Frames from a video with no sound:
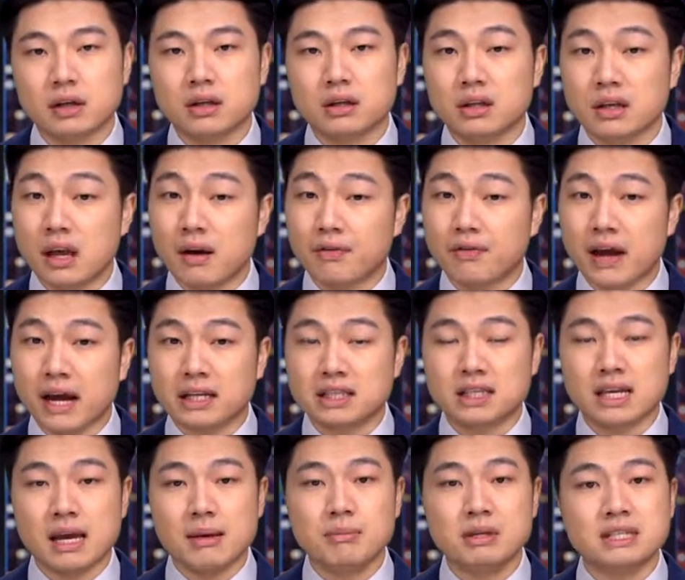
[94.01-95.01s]
The effects
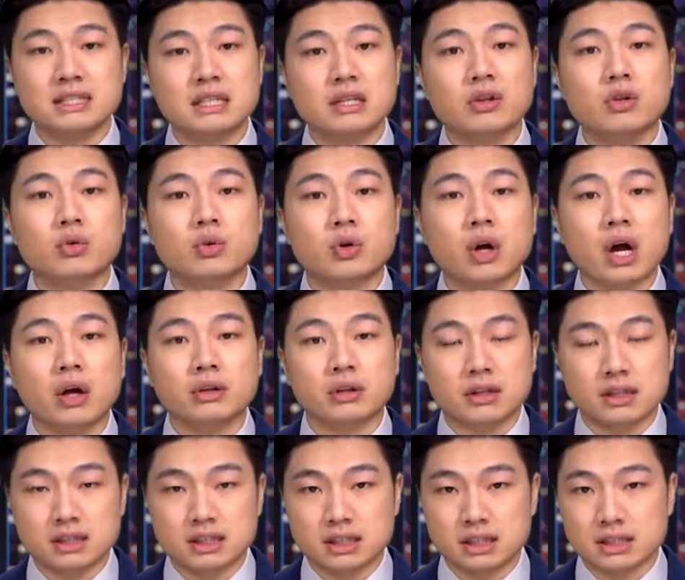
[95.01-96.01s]
can be seen throughout
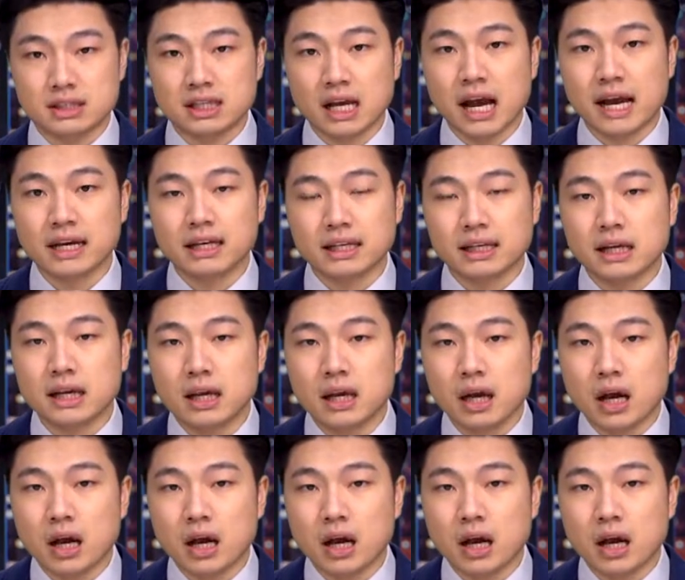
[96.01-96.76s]
the society.